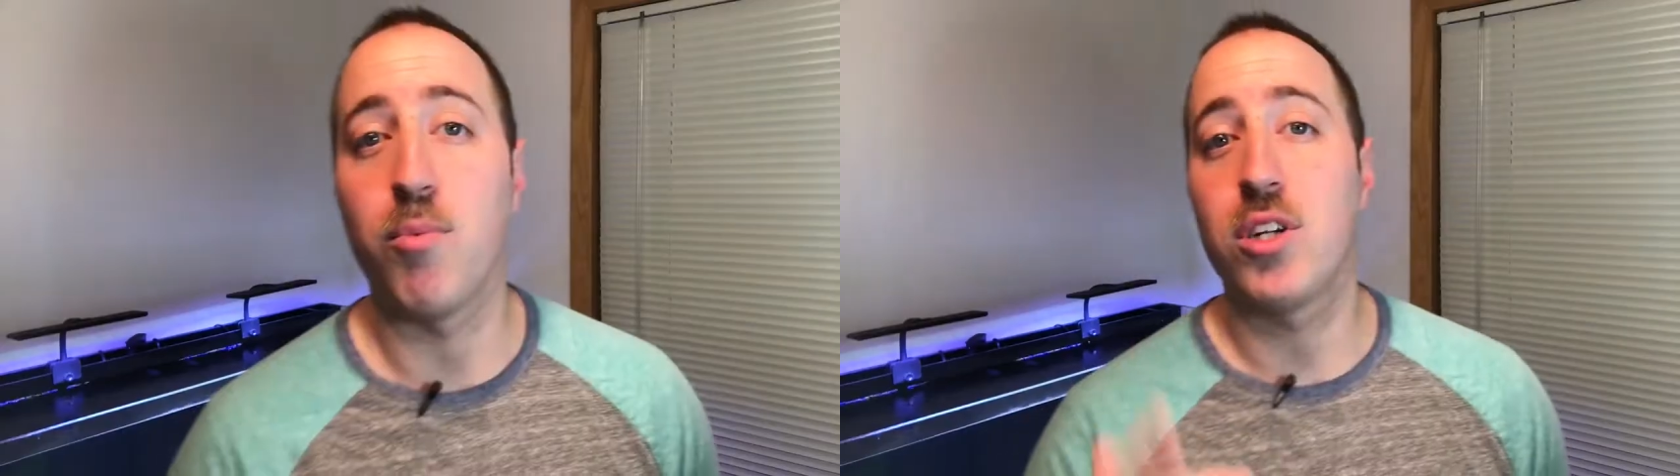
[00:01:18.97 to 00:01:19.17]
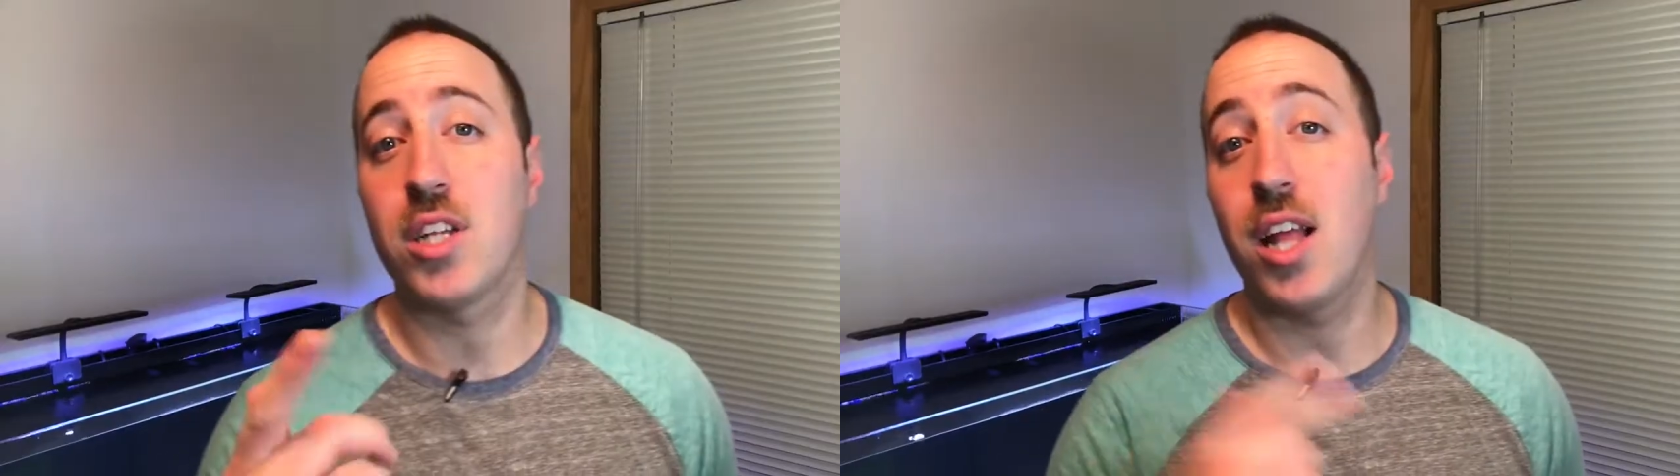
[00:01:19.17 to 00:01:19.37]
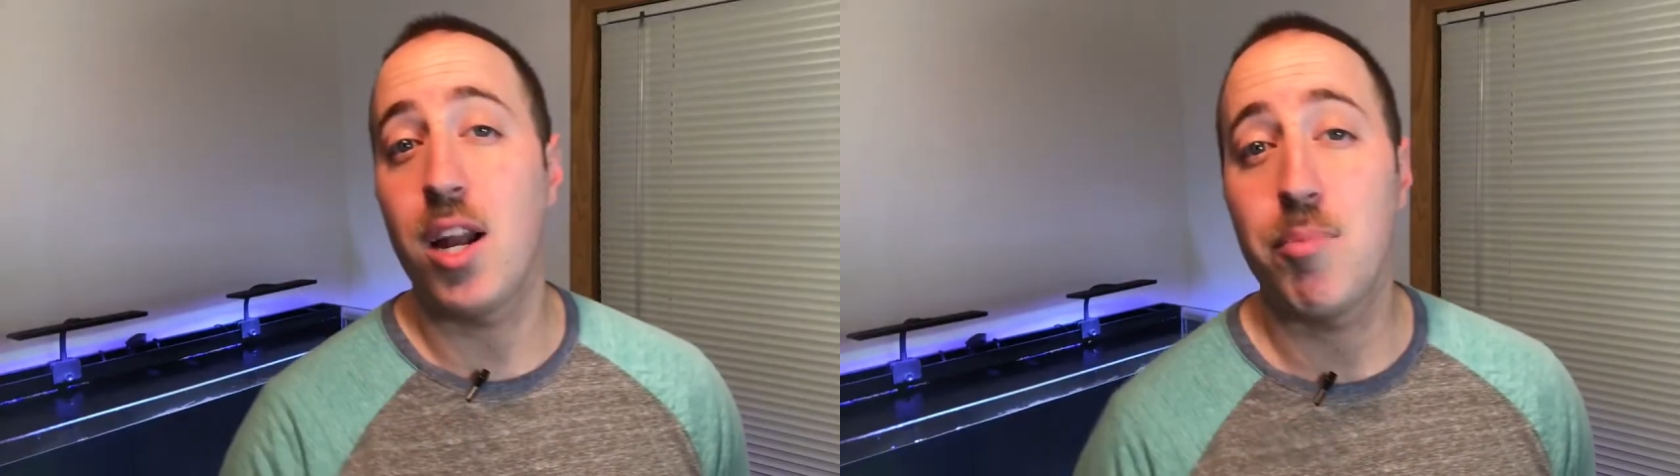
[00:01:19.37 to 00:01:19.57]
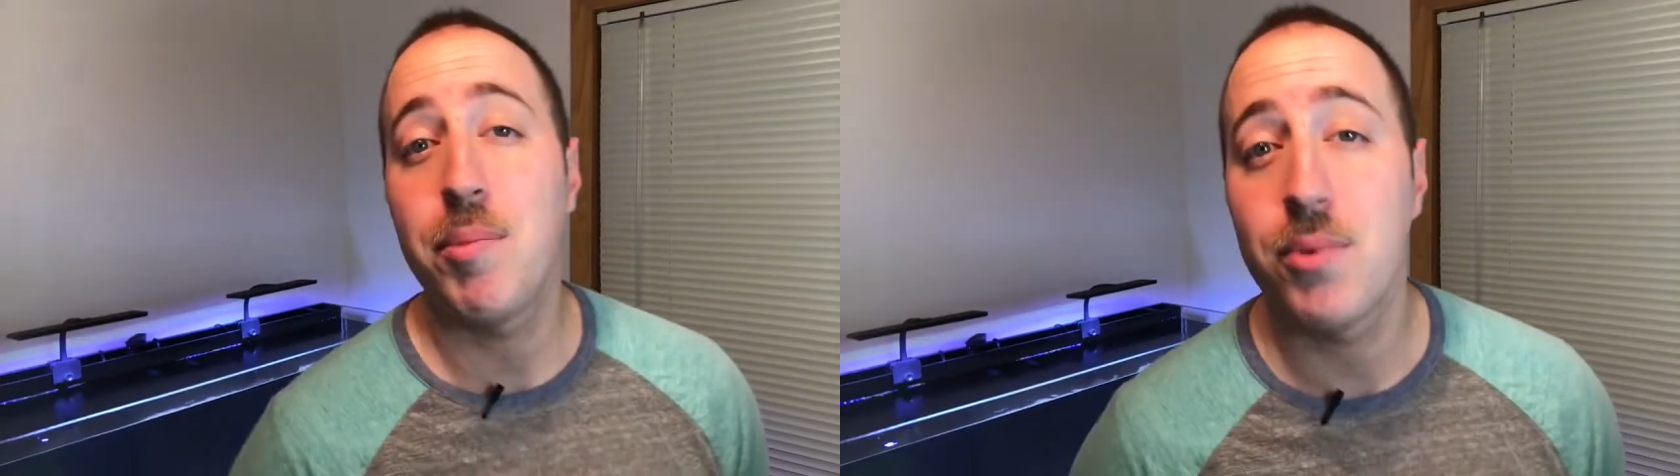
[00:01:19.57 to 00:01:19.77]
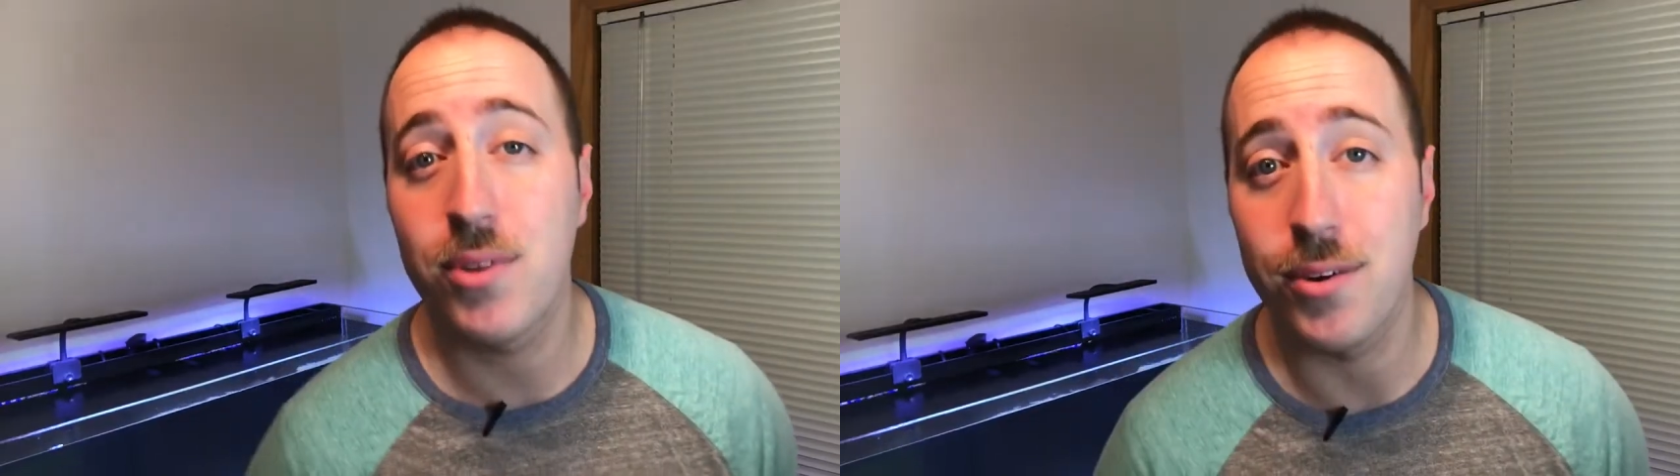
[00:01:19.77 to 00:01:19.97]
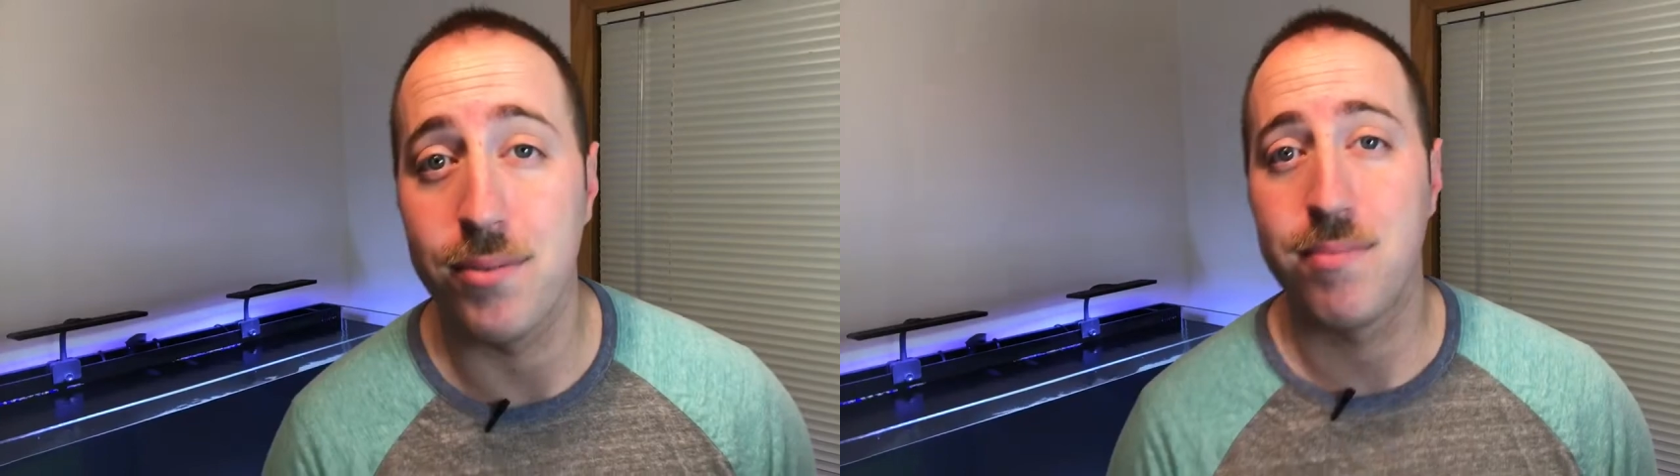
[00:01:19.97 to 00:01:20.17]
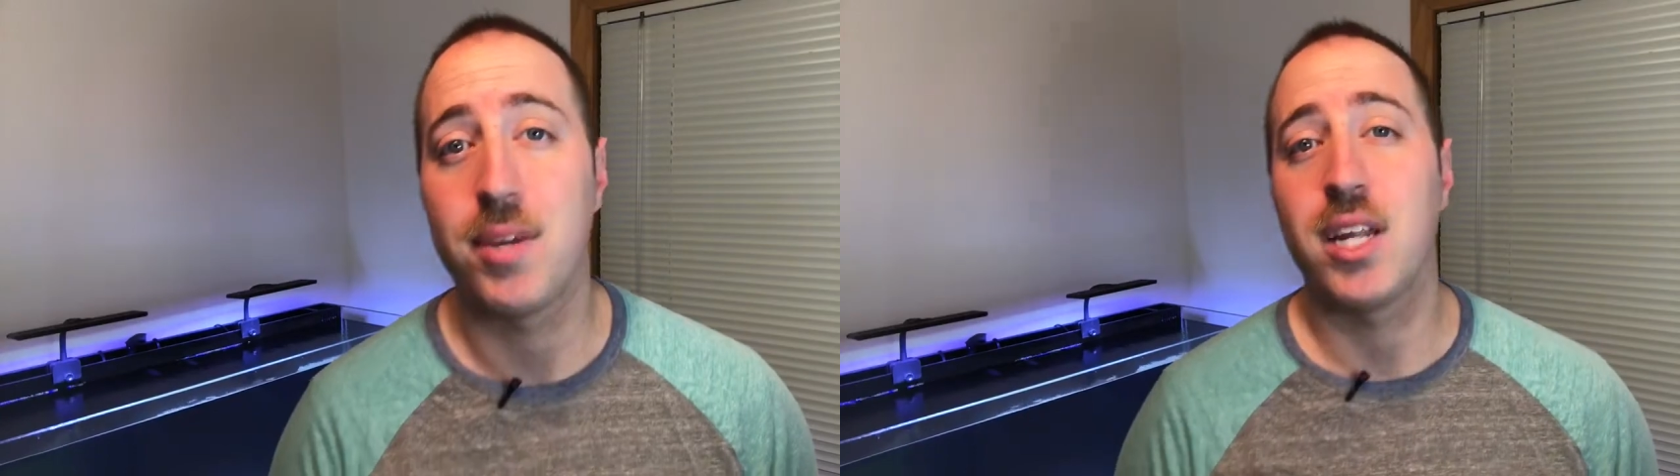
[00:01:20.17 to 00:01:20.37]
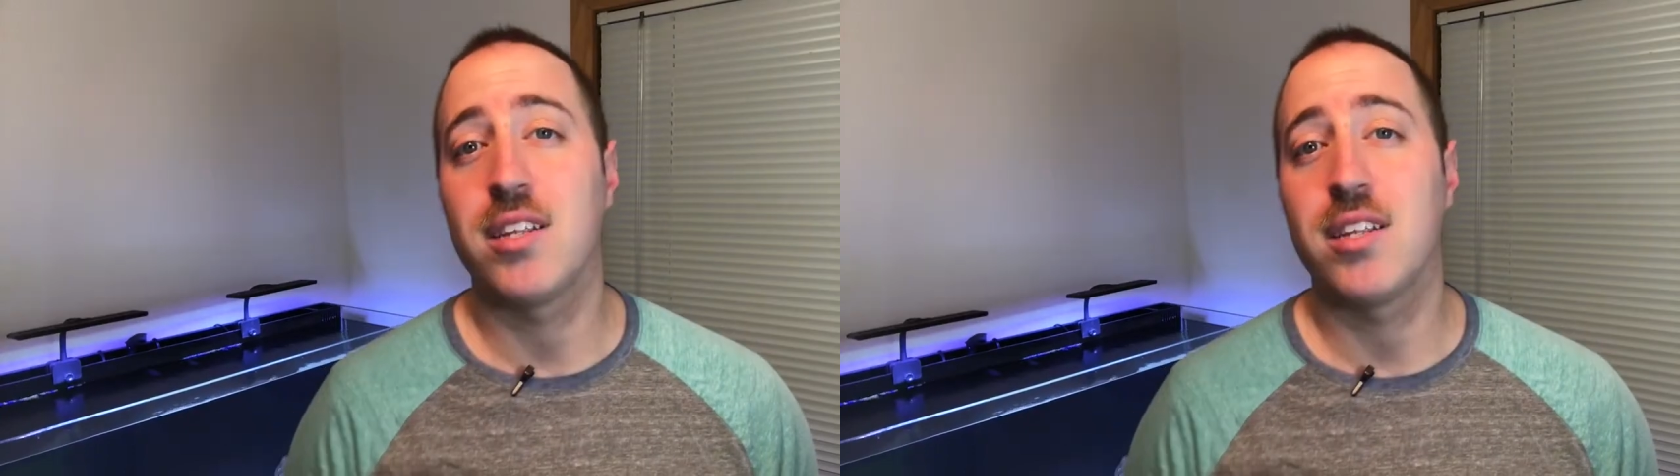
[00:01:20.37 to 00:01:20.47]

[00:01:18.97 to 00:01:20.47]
which a lot of people do, and